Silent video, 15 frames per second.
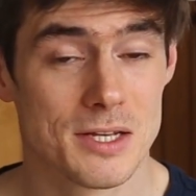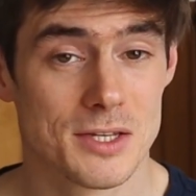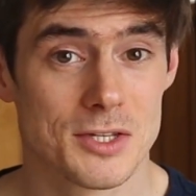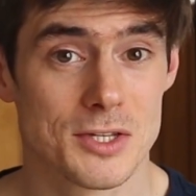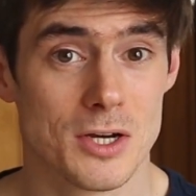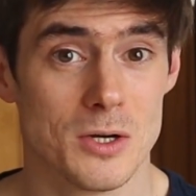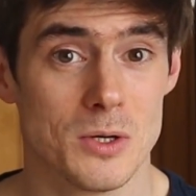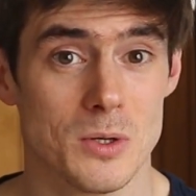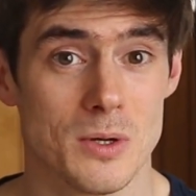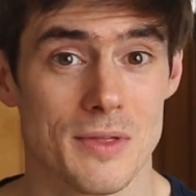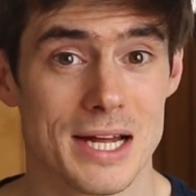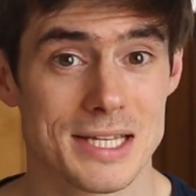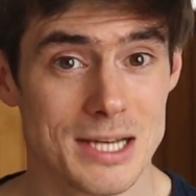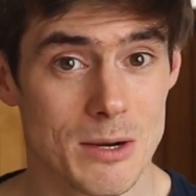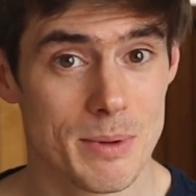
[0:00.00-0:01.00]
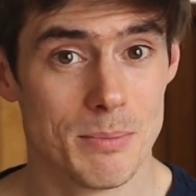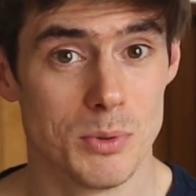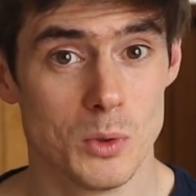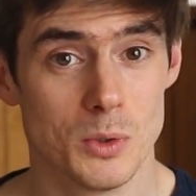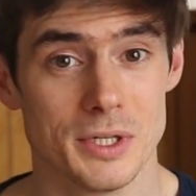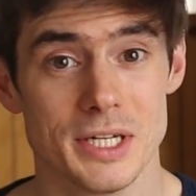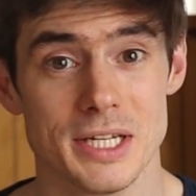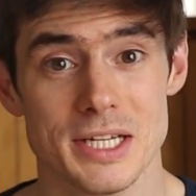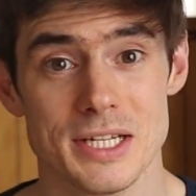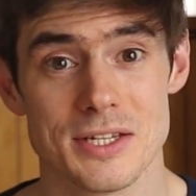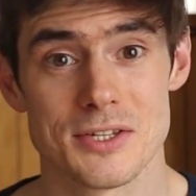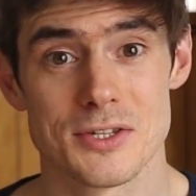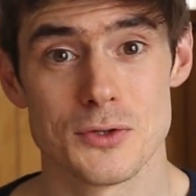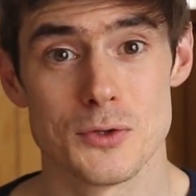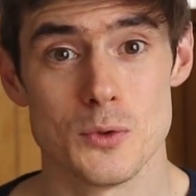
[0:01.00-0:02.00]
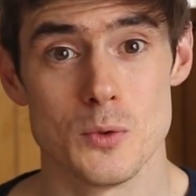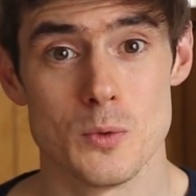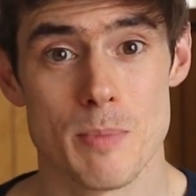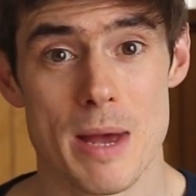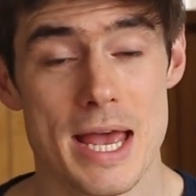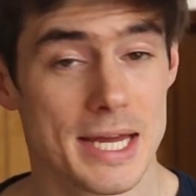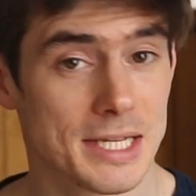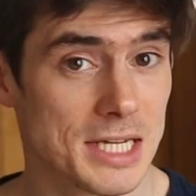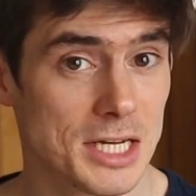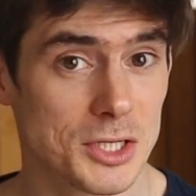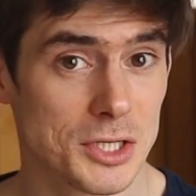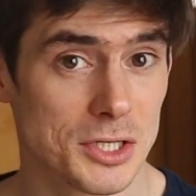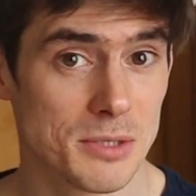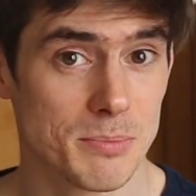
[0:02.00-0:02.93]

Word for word: So that's how important it is to pay attention